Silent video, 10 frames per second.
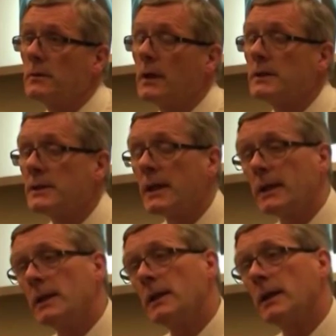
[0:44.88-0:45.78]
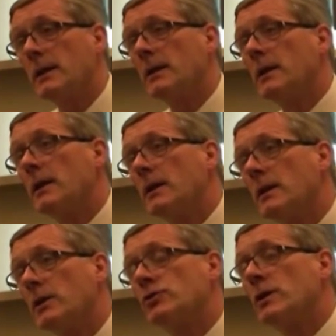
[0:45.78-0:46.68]
and secondly,
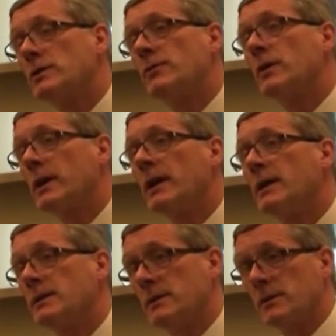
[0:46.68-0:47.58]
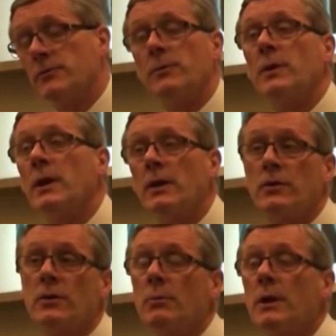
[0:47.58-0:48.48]
they transfer gases from the air
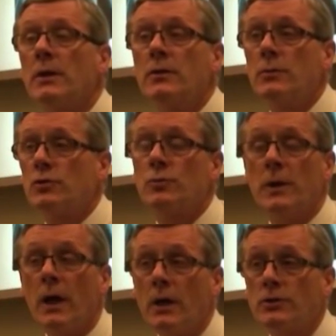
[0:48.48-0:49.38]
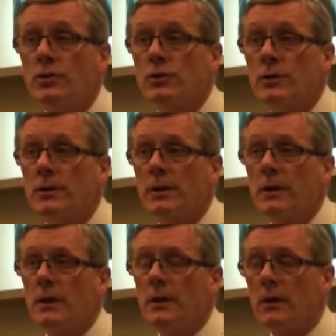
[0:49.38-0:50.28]
to the blood, which would be oxygen,
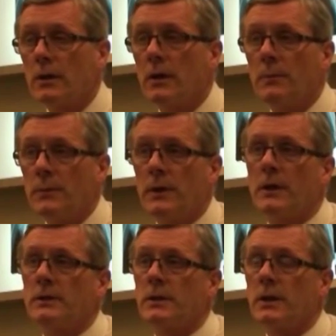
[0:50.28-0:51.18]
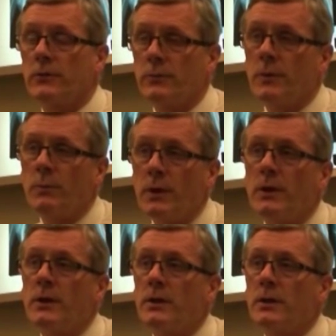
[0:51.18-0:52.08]
or carbon dioxide from the
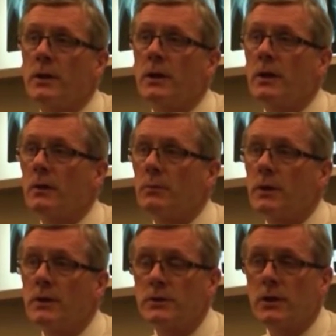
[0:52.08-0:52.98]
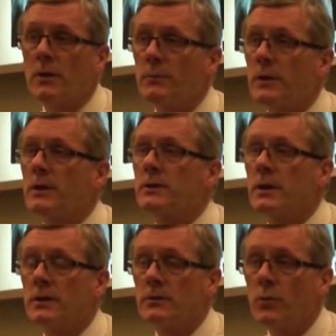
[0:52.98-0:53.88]
blood into the air, because carbon
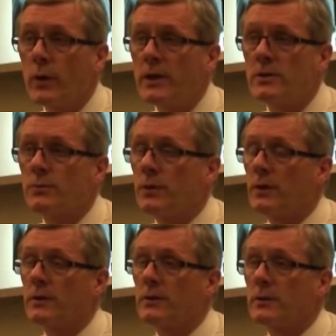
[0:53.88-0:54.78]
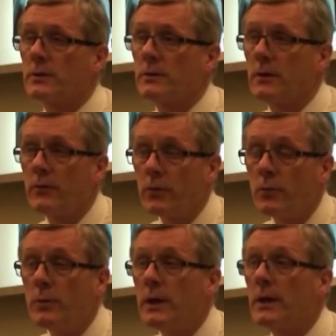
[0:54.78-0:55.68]
dioxide is a waste product
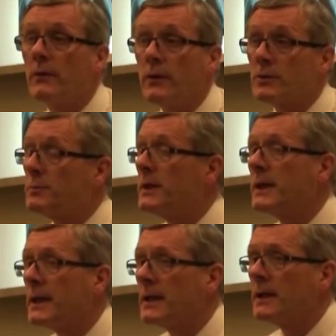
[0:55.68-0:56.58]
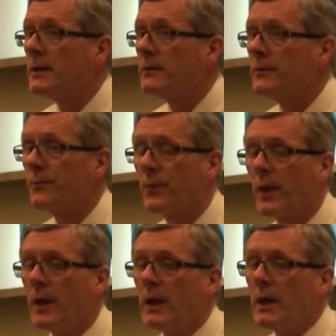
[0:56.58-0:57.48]
of us being alive.
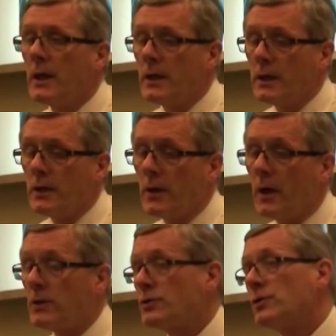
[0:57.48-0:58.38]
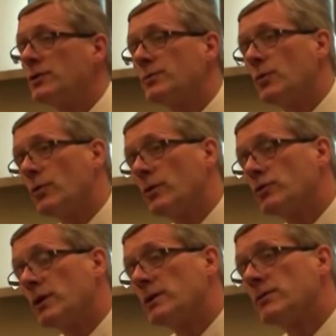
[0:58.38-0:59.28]
Oxygen
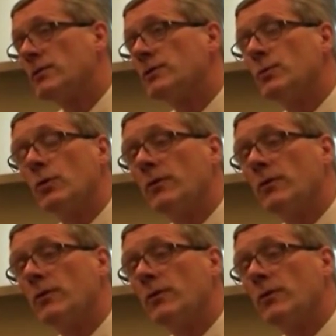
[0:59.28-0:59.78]
transfer is more